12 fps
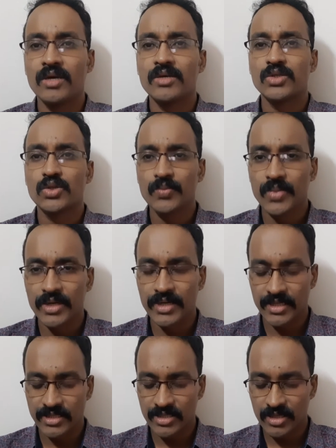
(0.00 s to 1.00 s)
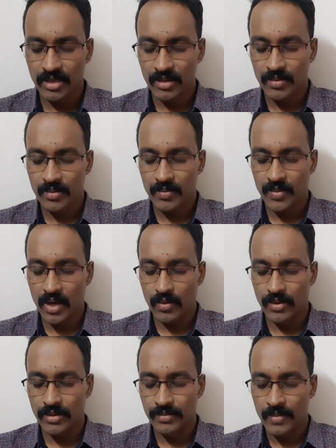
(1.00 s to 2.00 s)
supernatural
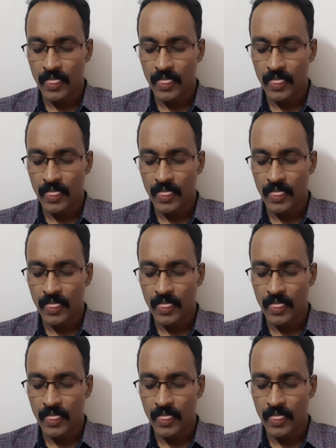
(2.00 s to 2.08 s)
power,